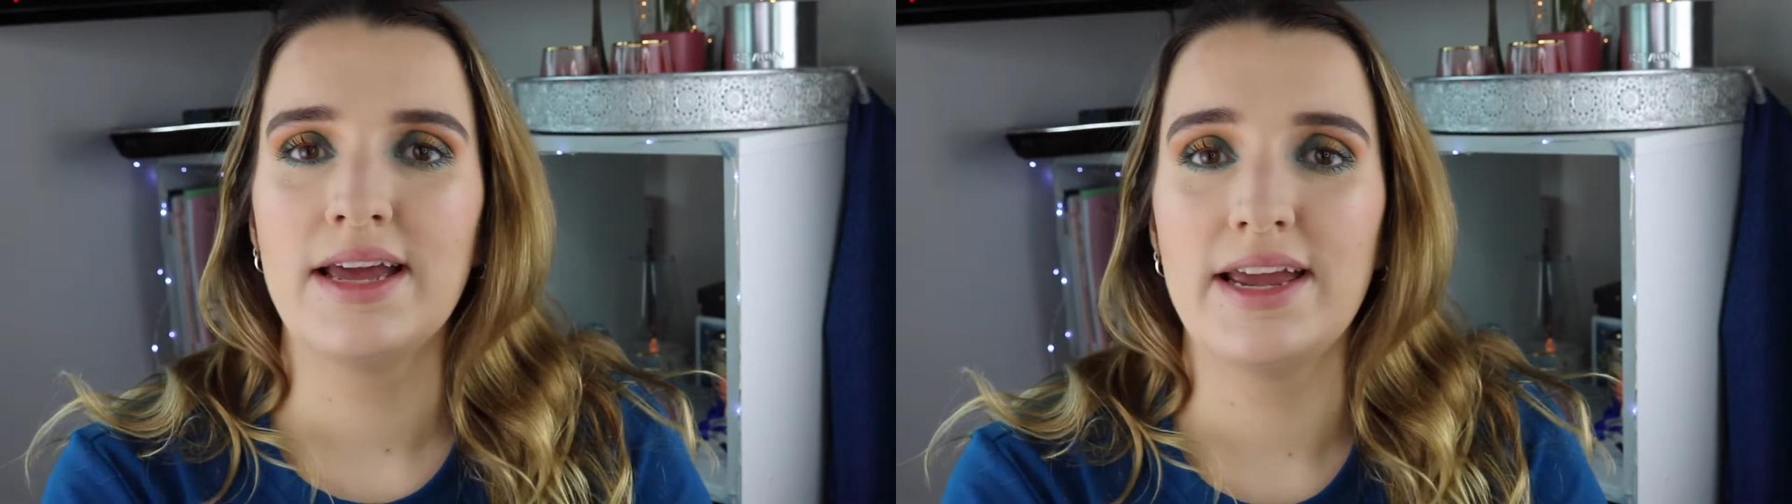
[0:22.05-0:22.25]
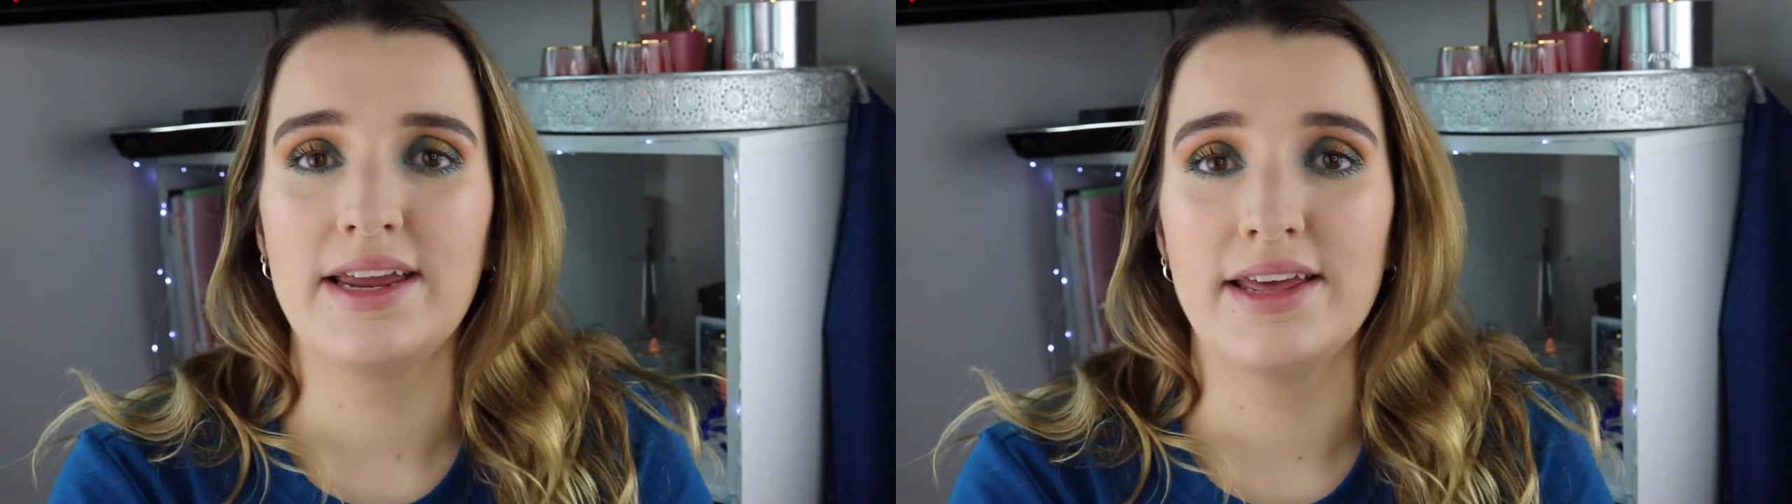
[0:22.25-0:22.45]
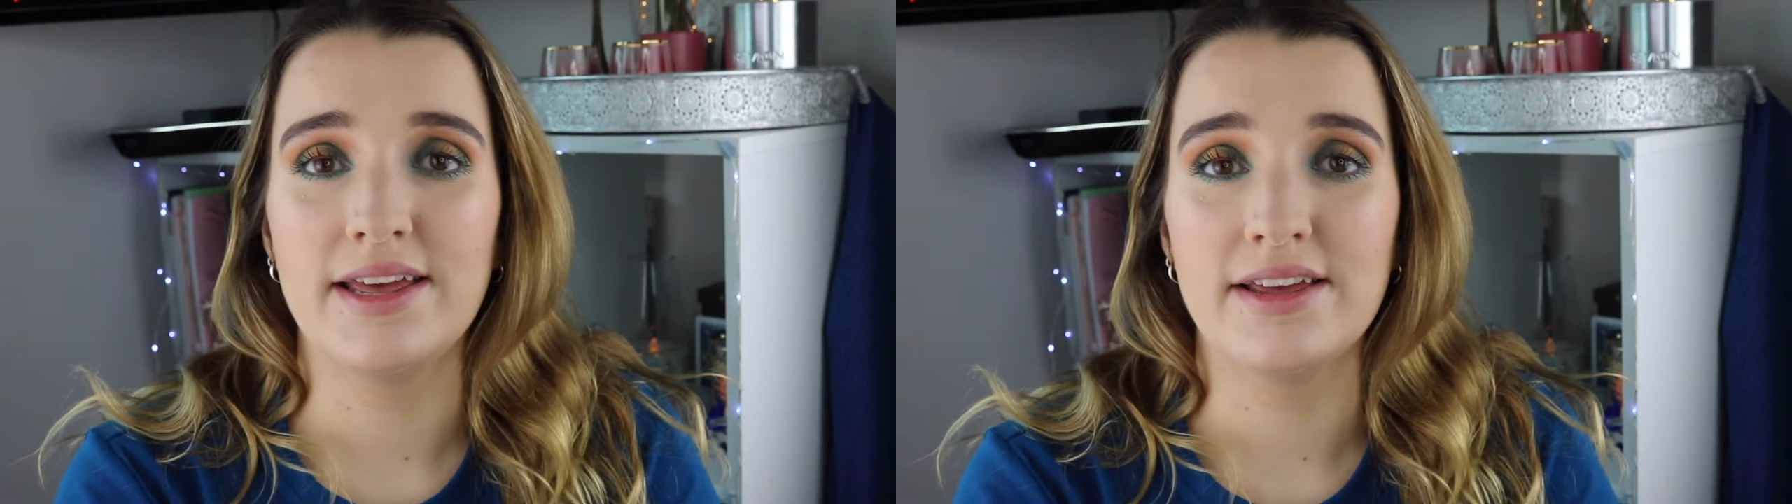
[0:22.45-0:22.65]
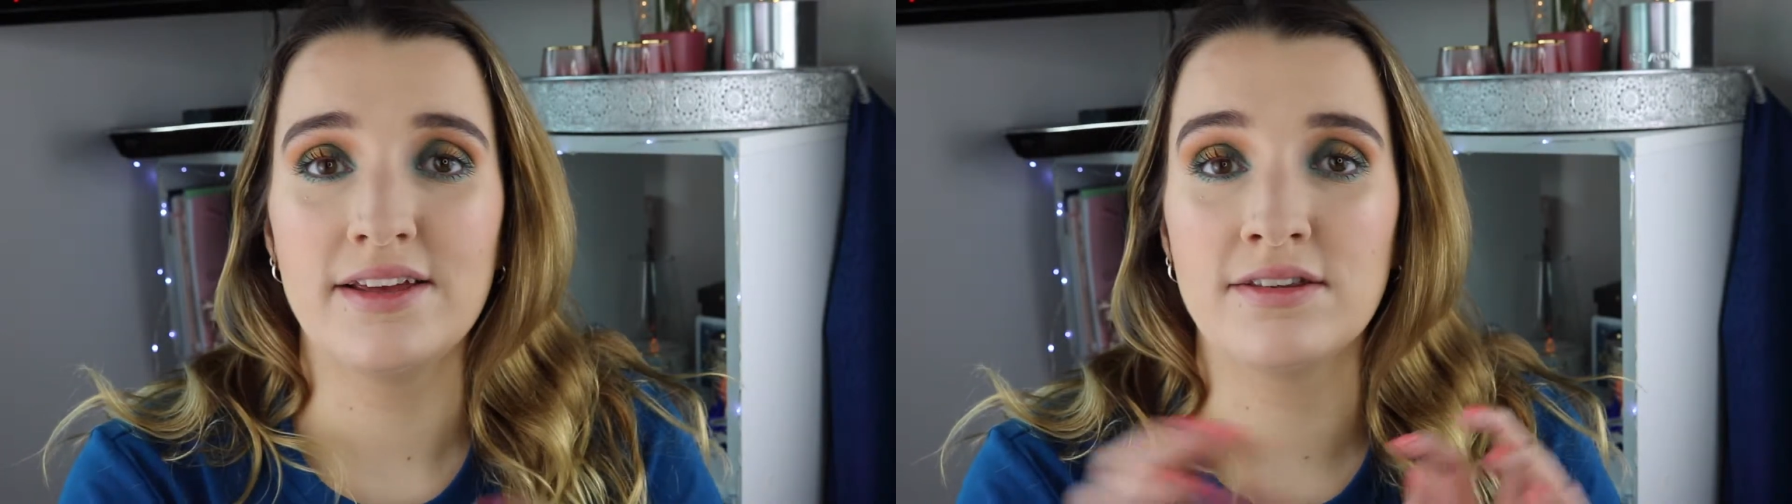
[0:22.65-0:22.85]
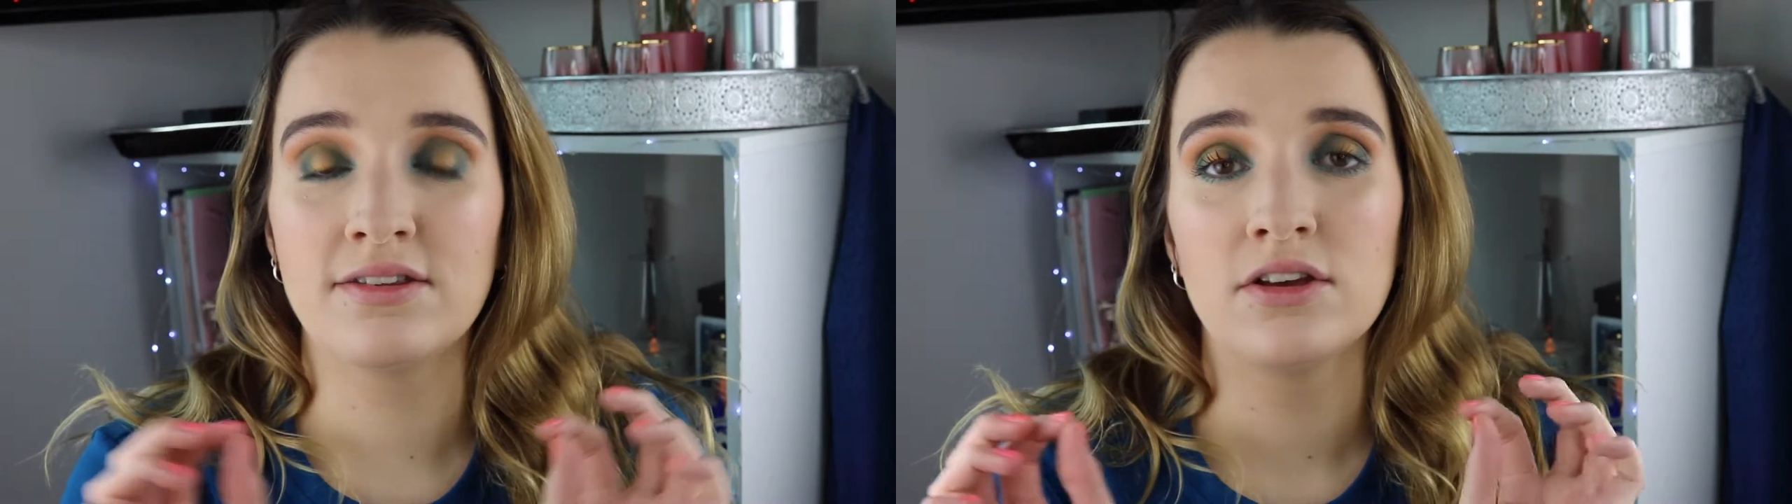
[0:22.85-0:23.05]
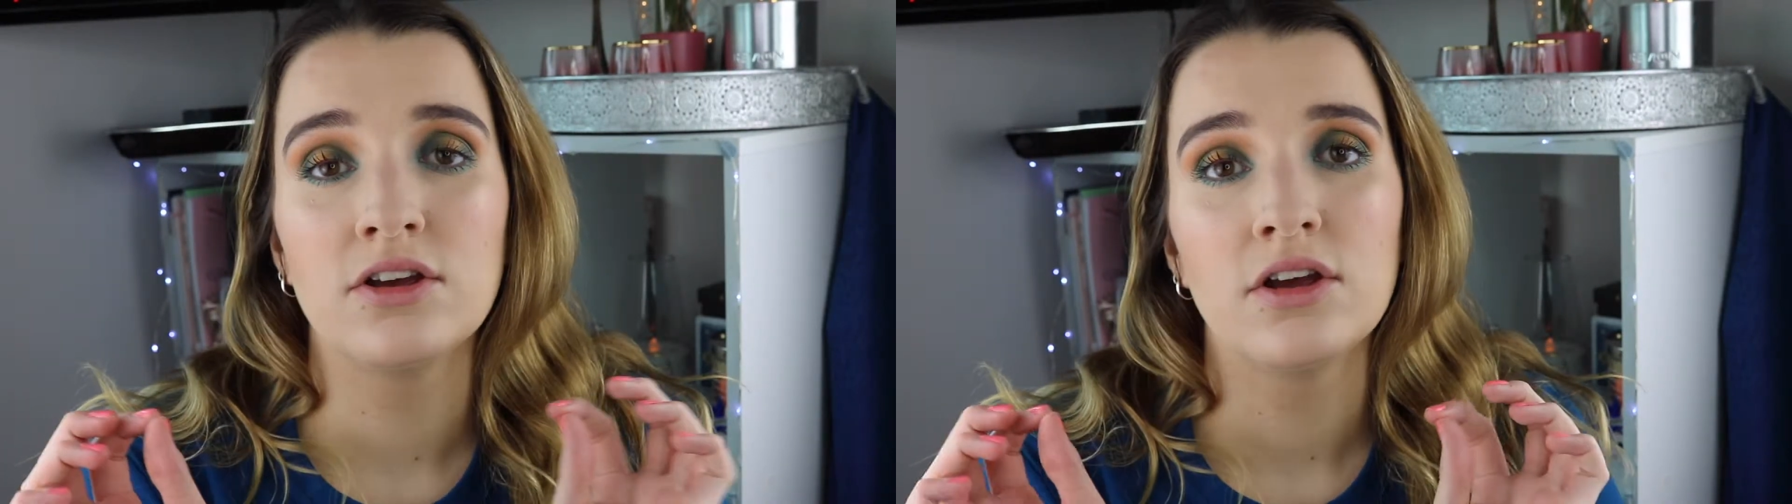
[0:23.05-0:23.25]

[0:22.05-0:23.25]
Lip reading: it is